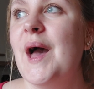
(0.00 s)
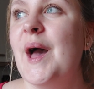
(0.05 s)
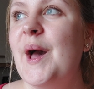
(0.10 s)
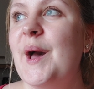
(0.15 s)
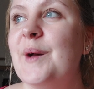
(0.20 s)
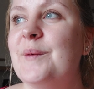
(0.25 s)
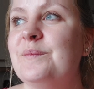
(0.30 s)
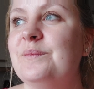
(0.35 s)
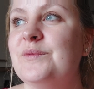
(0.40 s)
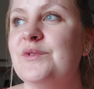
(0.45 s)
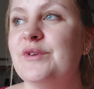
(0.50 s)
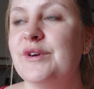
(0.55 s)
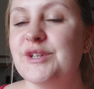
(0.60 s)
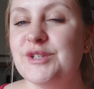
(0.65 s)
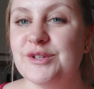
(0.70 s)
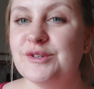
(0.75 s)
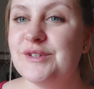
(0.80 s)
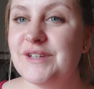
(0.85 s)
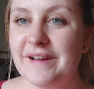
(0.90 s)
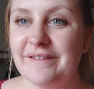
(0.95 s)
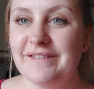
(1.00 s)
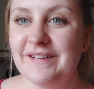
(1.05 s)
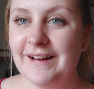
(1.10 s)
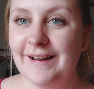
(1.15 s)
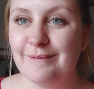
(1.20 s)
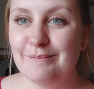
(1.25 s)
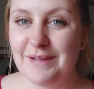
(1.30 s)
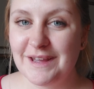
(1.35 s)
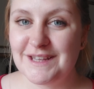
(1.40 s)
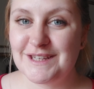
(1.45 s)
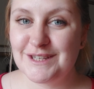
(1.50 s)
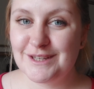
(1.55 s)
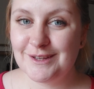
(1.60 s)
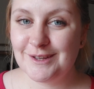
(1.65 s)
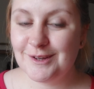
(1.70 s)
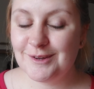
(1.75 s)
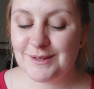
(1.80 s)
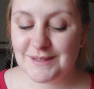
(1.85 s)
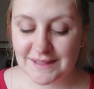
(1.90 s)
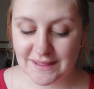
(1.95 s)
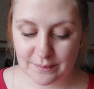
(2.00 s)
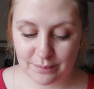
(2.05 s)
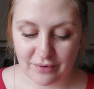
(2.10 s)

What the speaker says: So I do definitely miss using